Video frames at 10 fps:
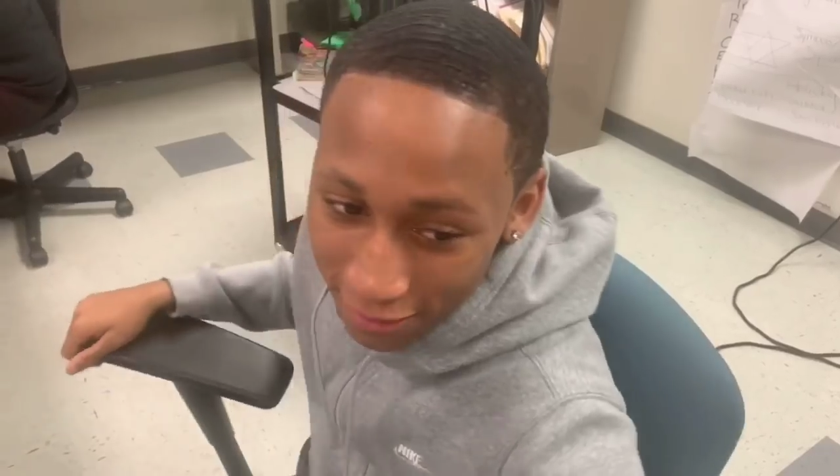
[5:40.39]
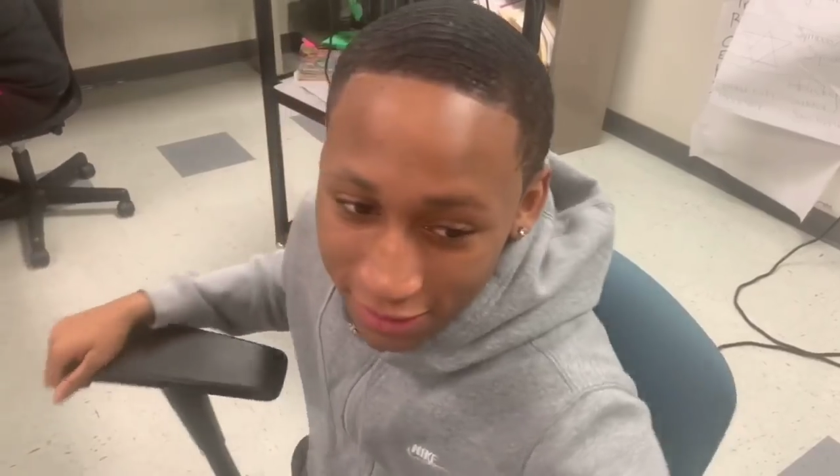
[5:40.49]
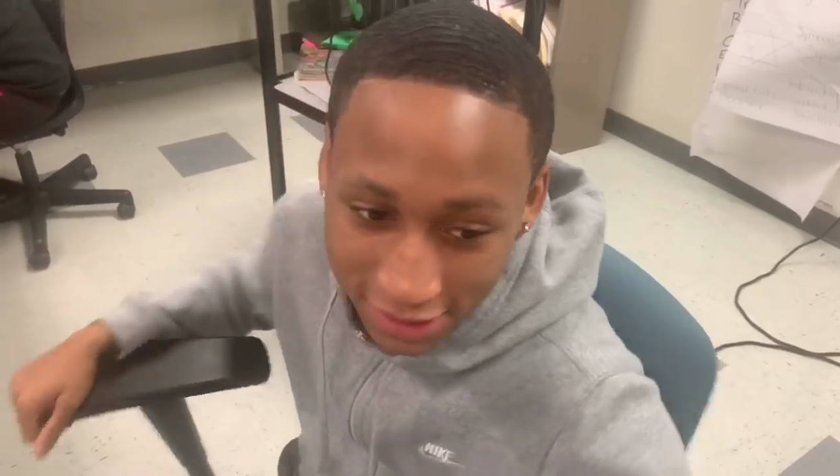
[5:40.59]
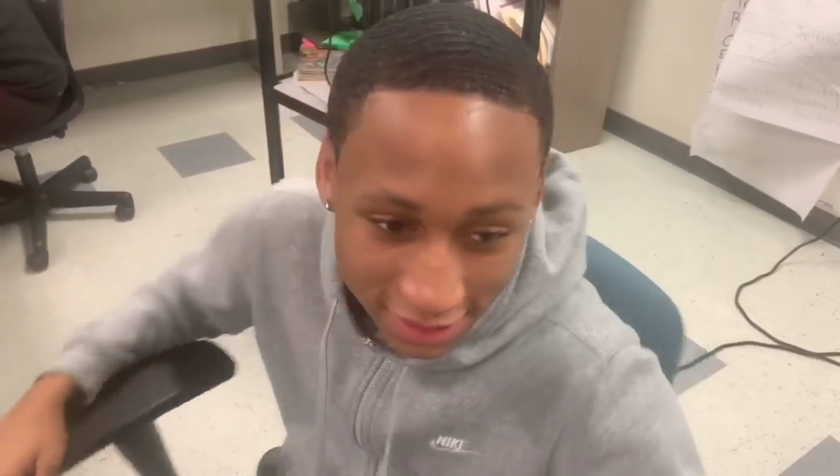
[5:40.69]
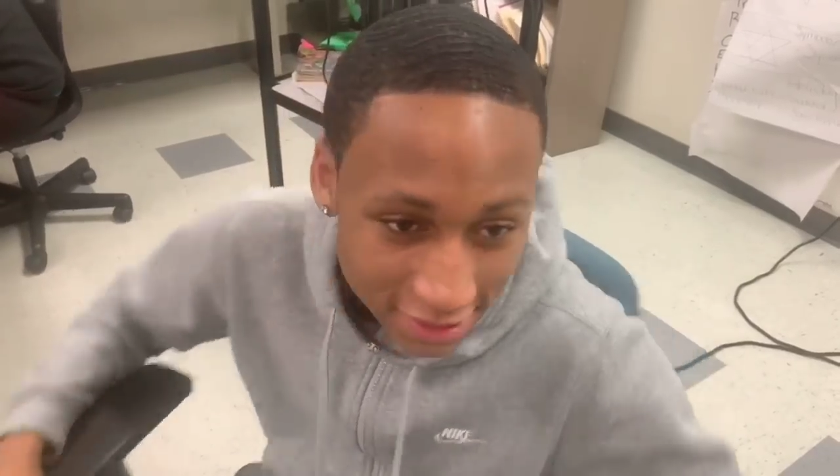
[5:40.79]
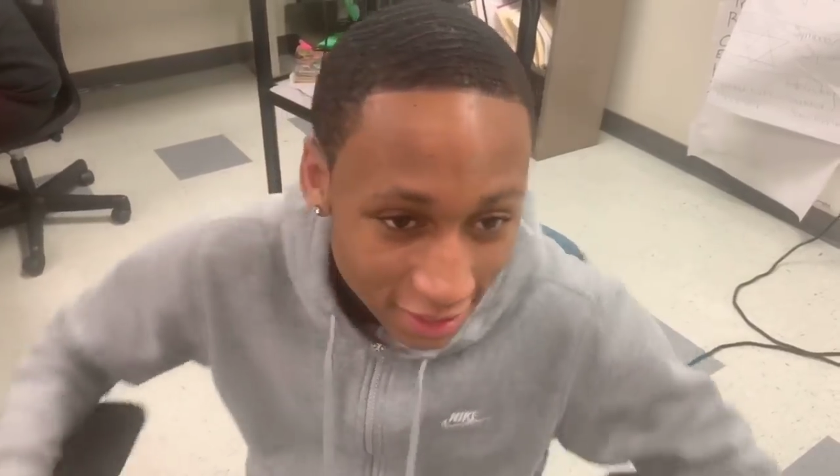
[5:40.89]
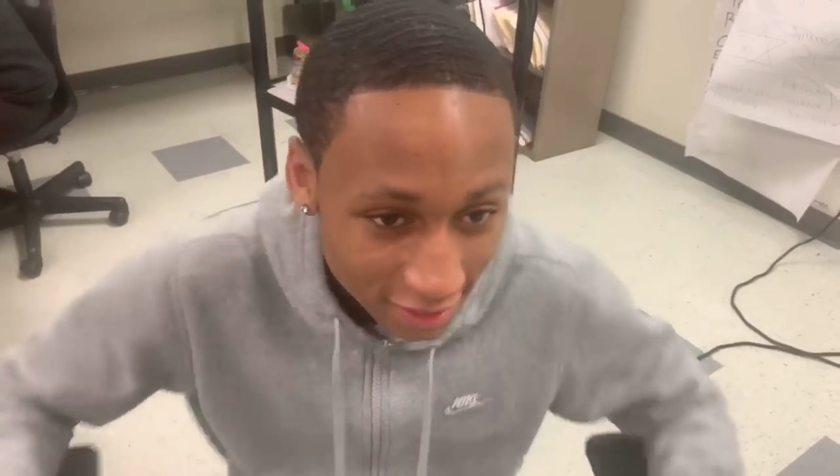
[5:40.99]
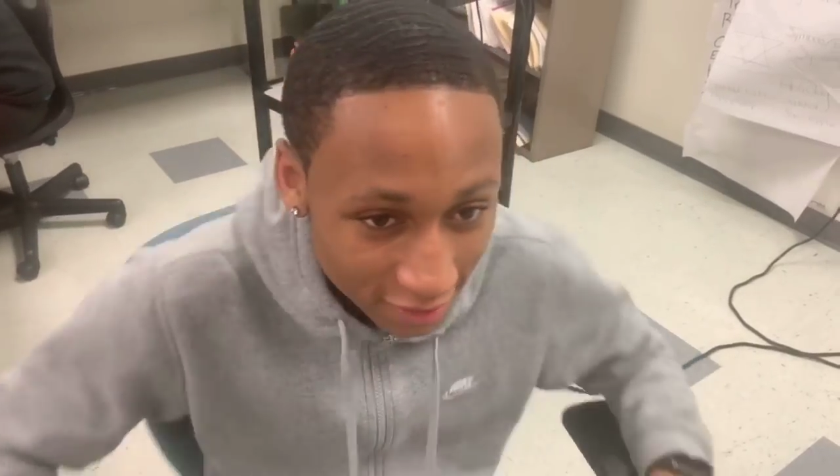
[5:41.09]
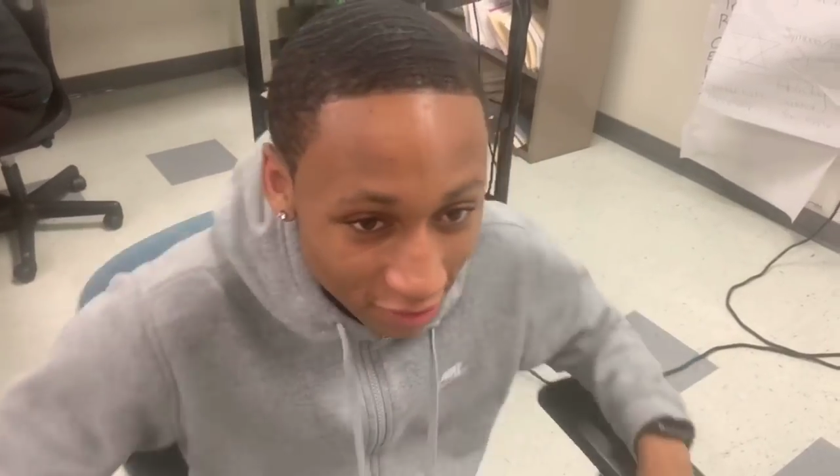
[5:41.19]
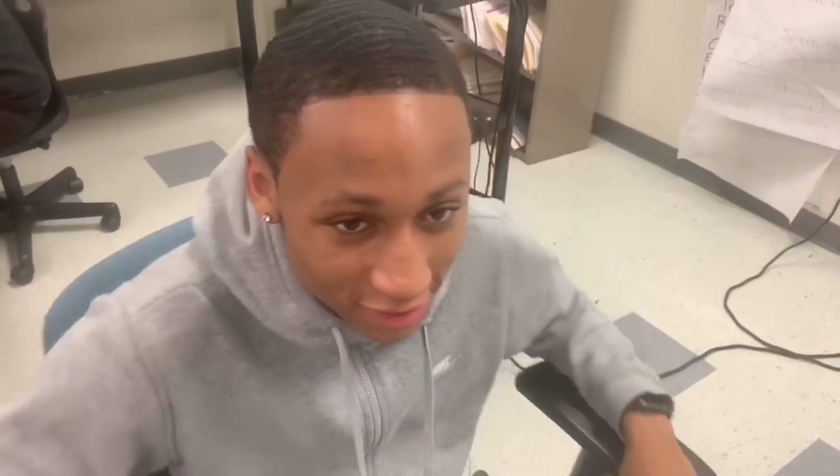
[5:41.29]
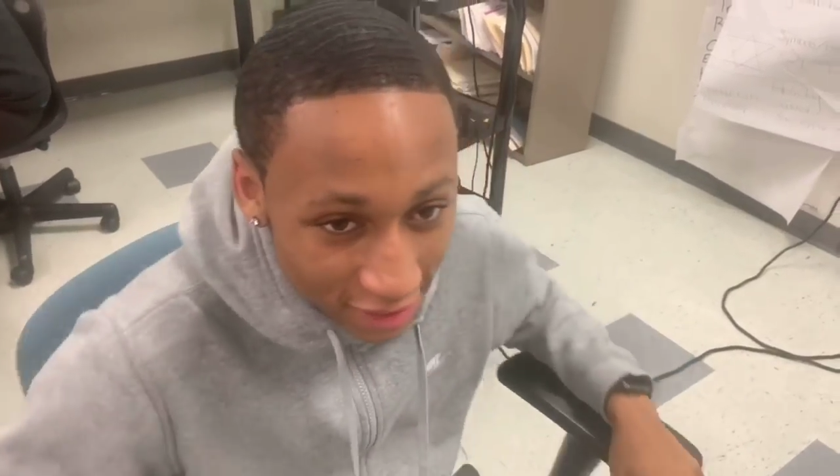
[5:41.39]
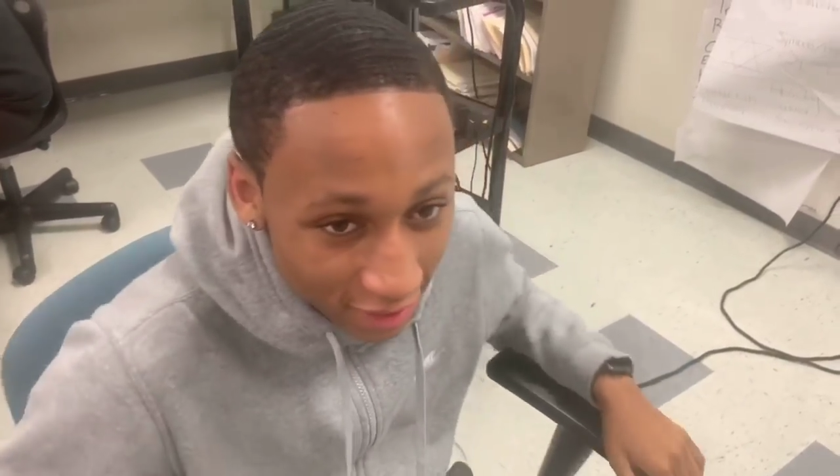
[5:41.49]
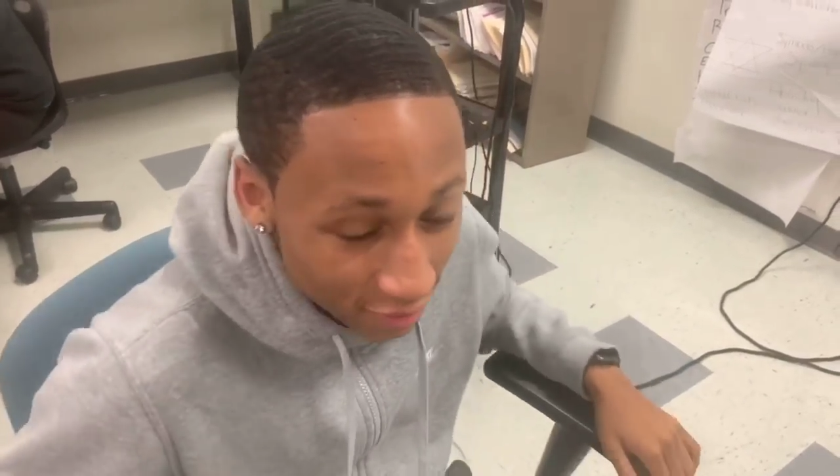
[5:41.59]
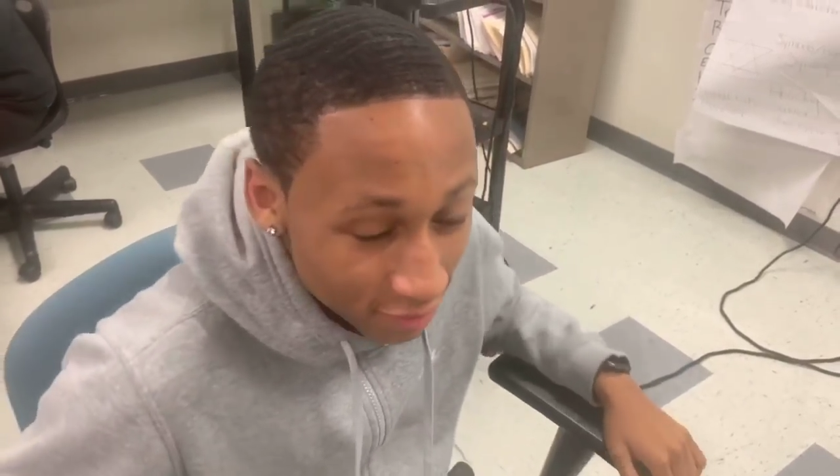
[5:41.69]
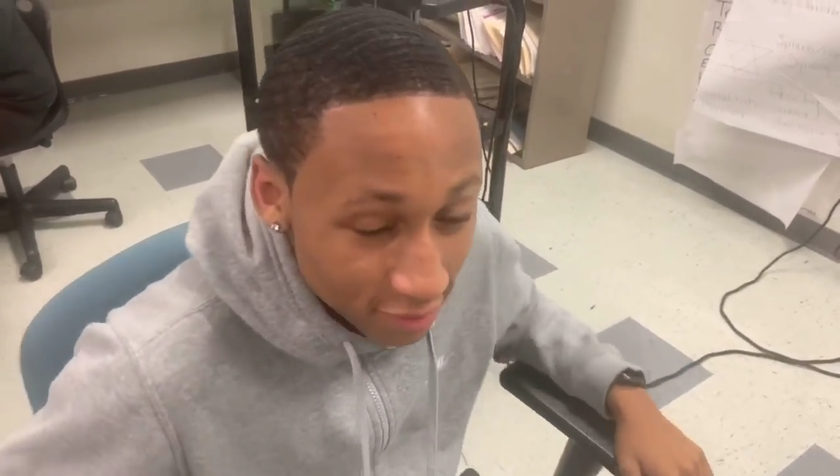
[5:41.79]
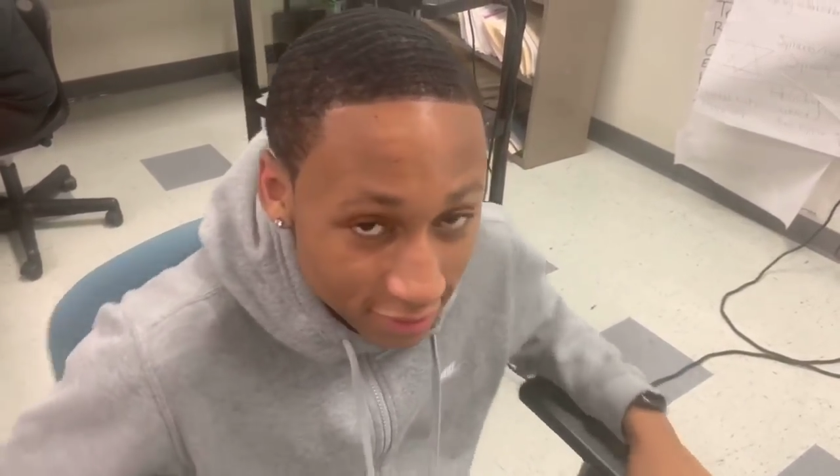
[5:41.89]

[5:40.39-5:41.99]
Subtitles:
different jean jacket or a jacket.